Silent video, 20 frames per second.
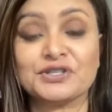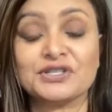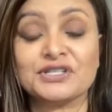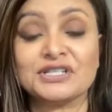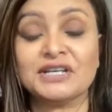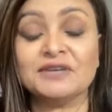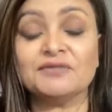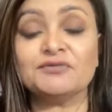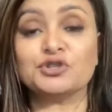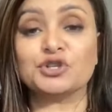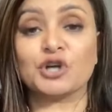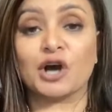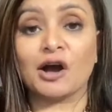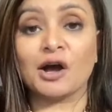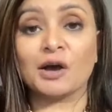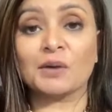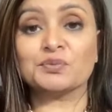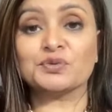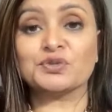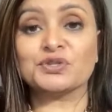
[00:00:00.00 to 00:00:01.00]
Steve
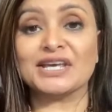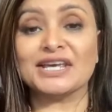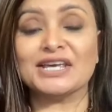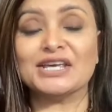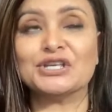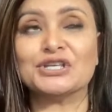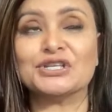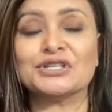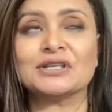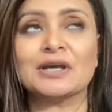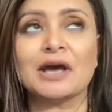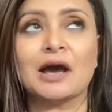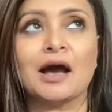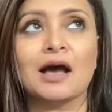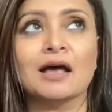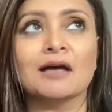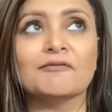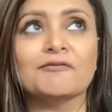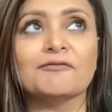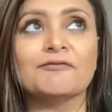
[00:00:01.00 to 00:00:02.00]
Jobs is
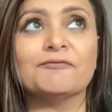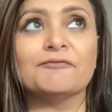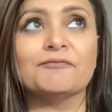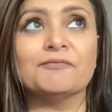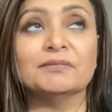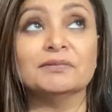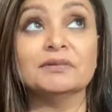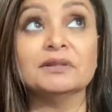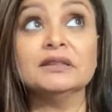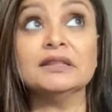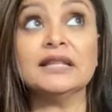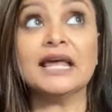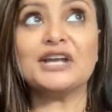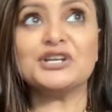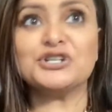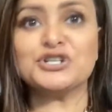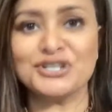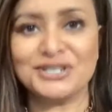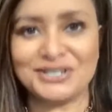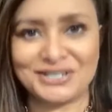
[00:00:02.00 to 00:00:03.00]

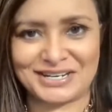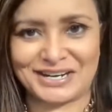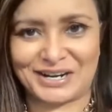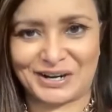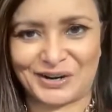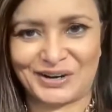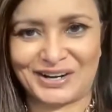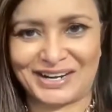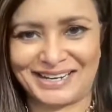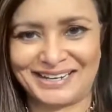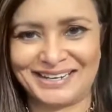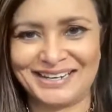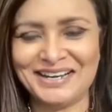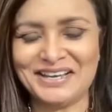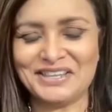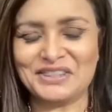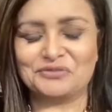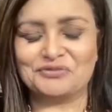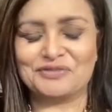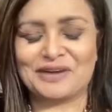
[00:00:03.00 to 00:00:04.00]
legendary.
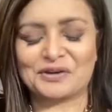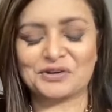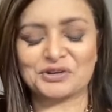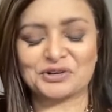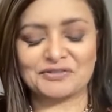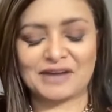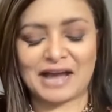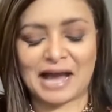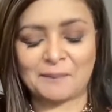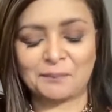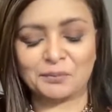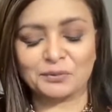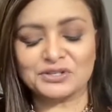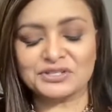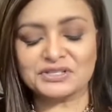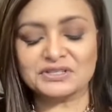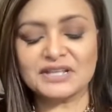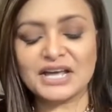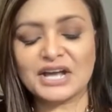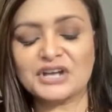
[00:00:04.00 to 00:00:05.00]
The founder of Apple
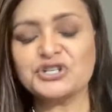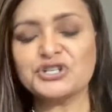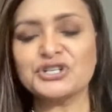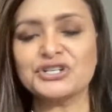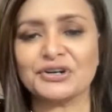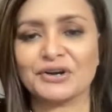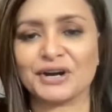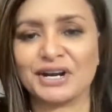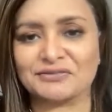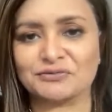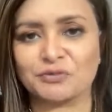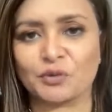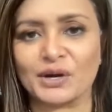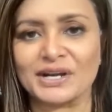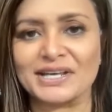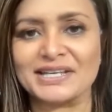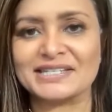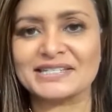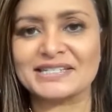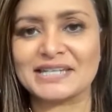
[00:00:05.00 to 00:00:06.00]
is legendary for
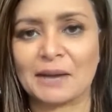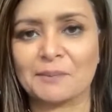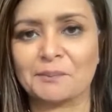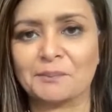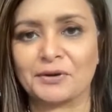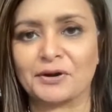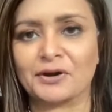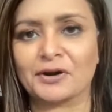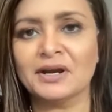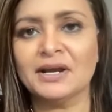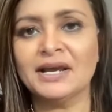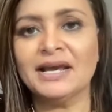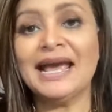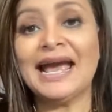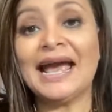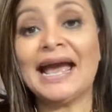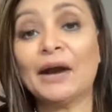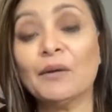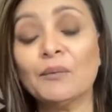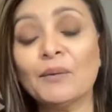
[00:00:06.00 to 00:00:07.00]
his temper.
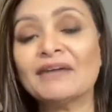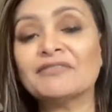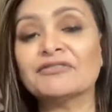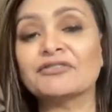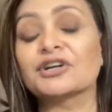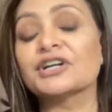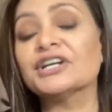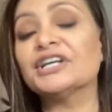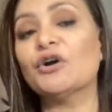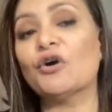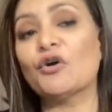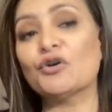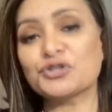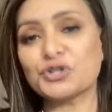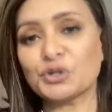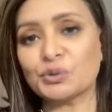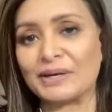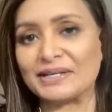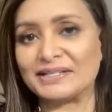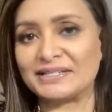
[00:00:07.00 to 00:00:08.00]
However, he
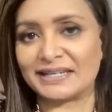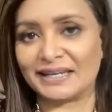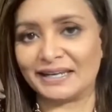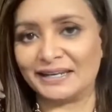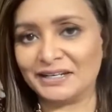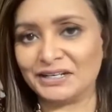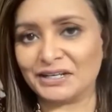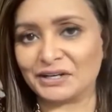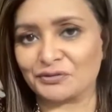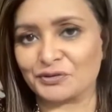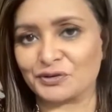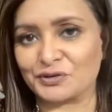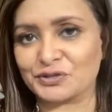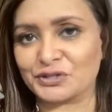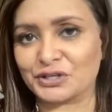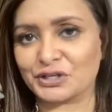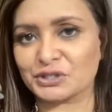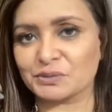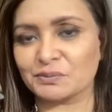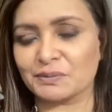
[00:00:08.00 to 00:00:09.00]
also went to India for
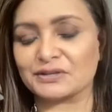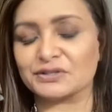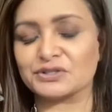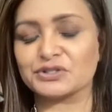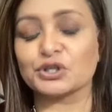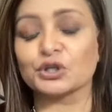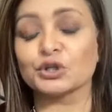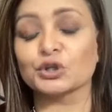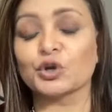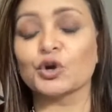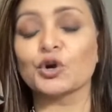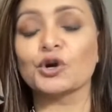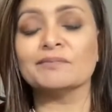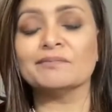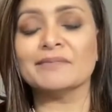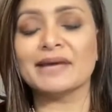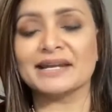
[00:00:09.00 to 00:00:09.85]
6 months to learn